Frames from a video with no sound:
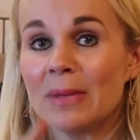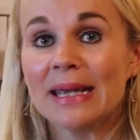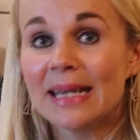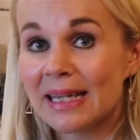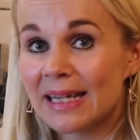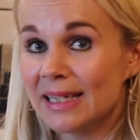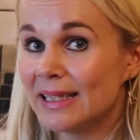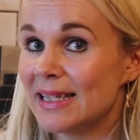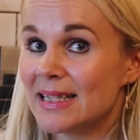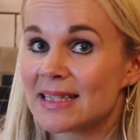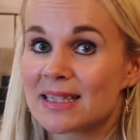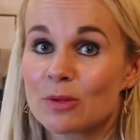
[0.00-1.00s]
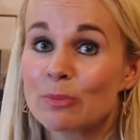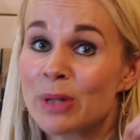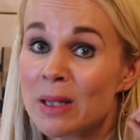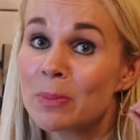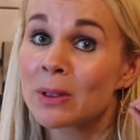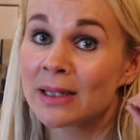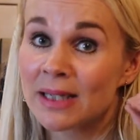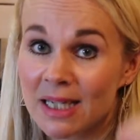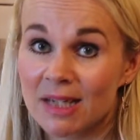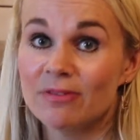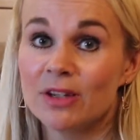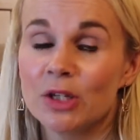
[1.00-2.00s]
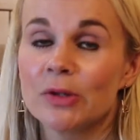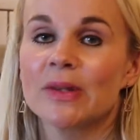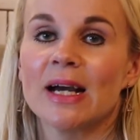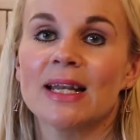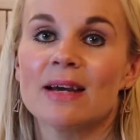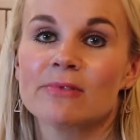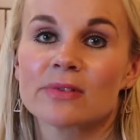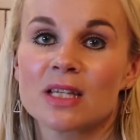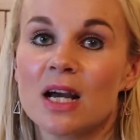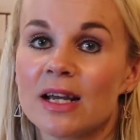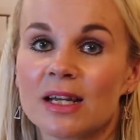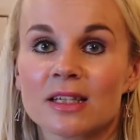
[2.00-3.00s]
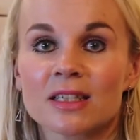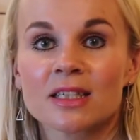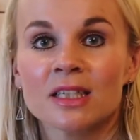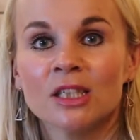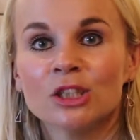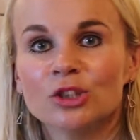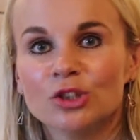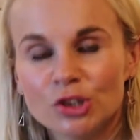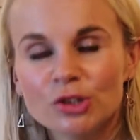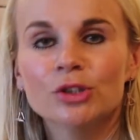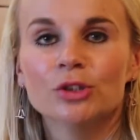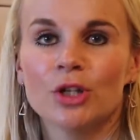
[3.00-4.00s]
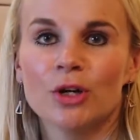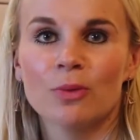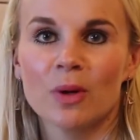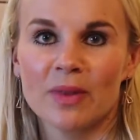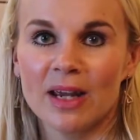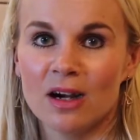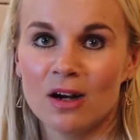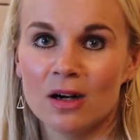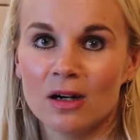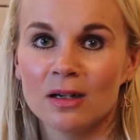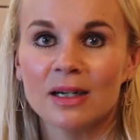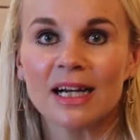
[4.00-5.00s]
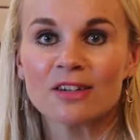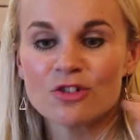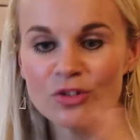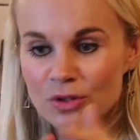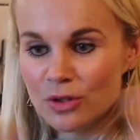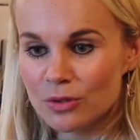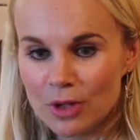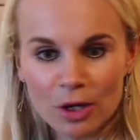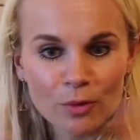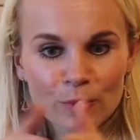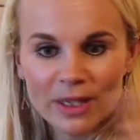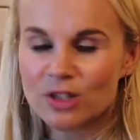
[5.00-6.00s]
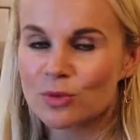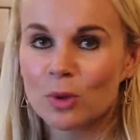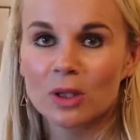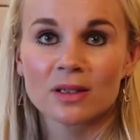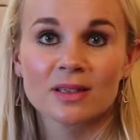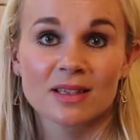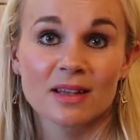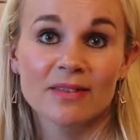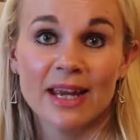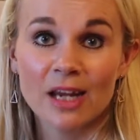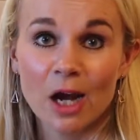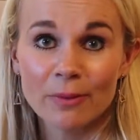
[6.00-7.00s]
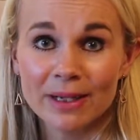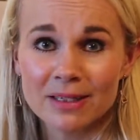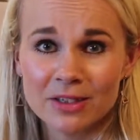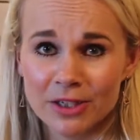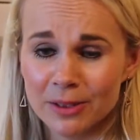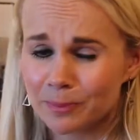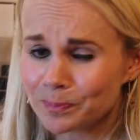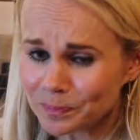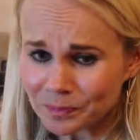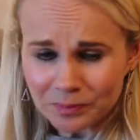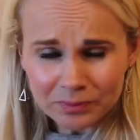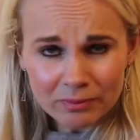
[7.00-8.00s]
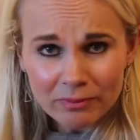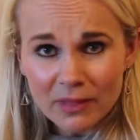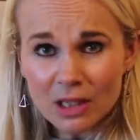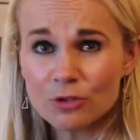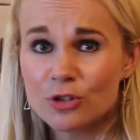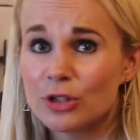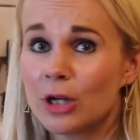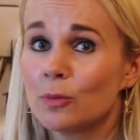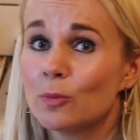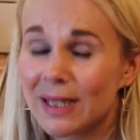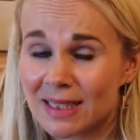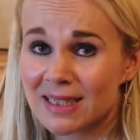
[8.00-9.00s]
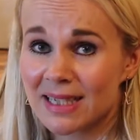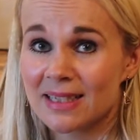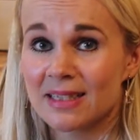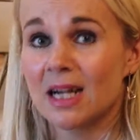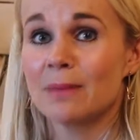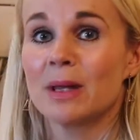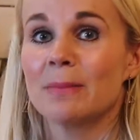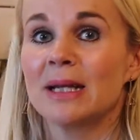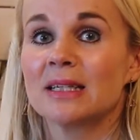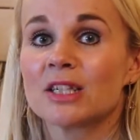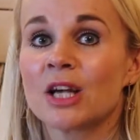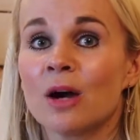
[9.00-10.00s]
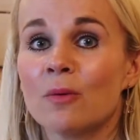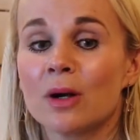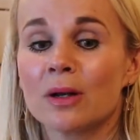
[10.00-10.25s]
Inky List. People are giving you that level science. Do you know what they are? And do you know which ones they go into? Do you know which skin type they're meant to go